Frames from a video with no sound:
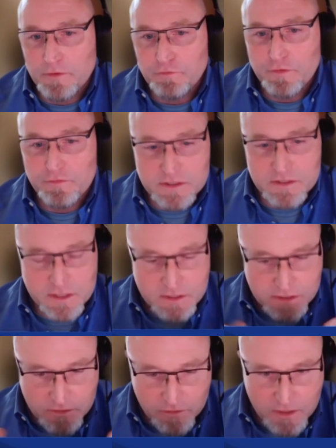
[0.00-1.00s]

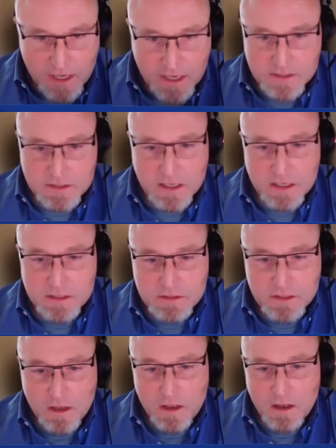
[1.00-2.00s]
56 in the United
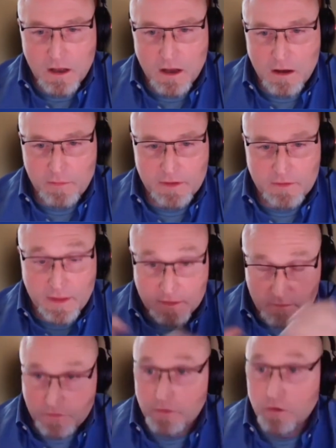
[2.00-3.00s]
States, and
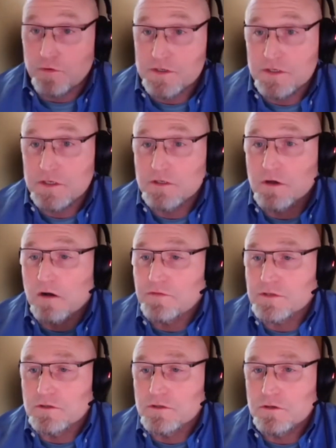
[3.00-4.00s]
then the overseas
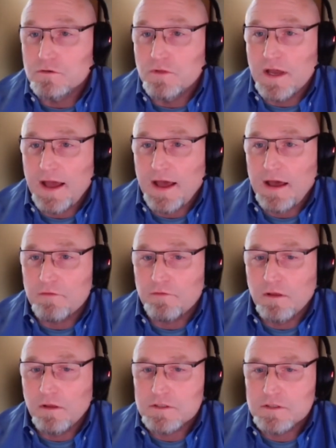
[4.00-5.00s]
offices too, they
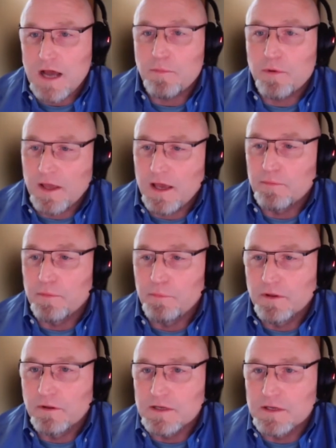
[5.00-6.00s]
have cyber
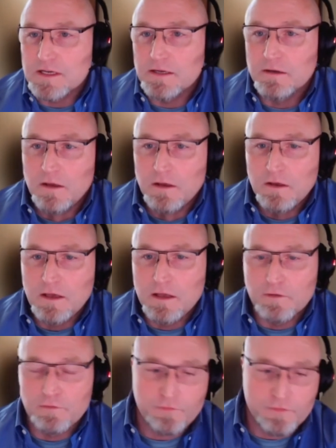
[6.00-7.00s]
capabilities. And
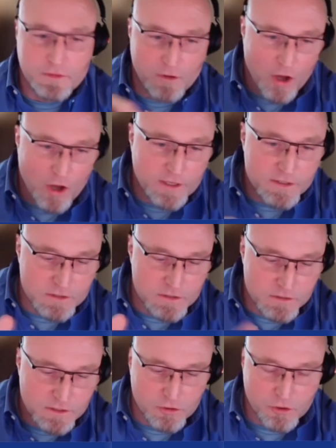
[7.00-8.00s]
if the audience
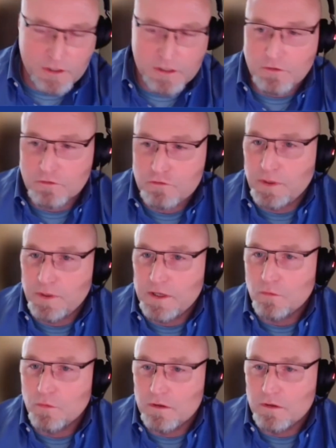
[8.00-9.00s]
is looking to
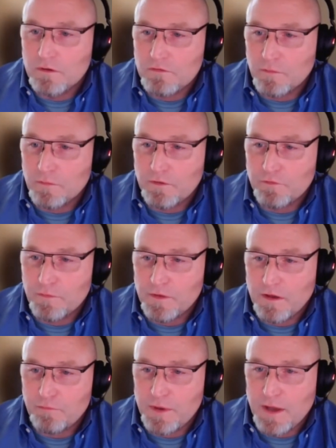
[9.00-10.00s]
speak with somebody from
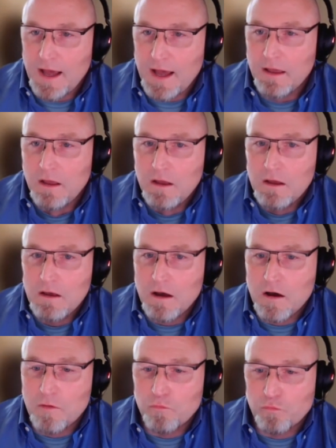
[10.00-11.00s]
the FBI,
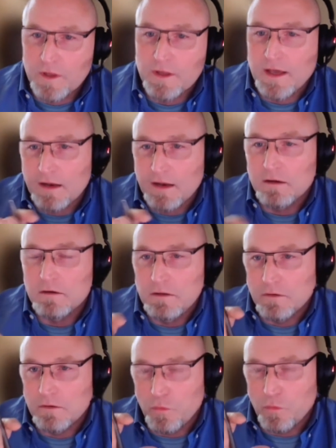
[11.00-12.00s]
really kind of,
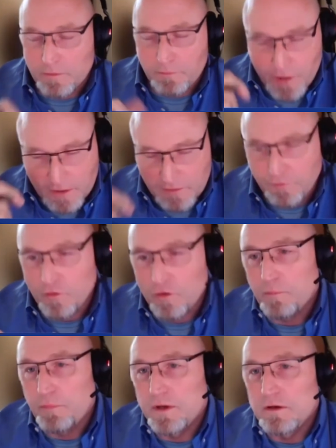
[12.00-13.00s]
when you pick the phone
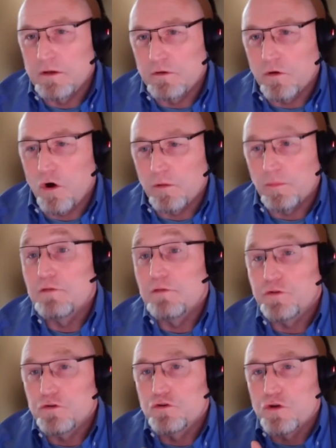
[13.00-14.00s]
up and you need to call them,
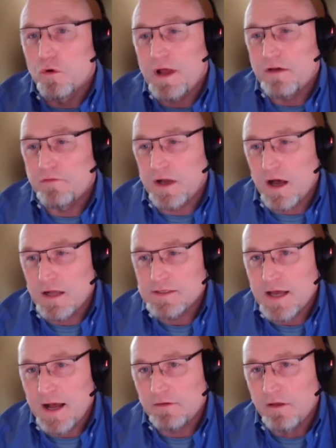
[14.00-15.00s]
if you don't have a
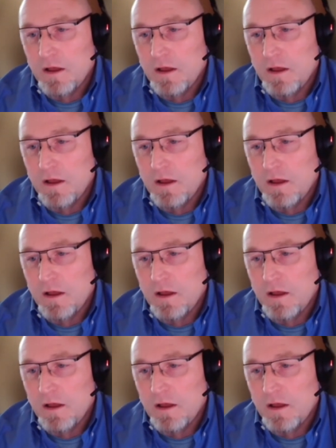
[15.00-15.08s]
contact,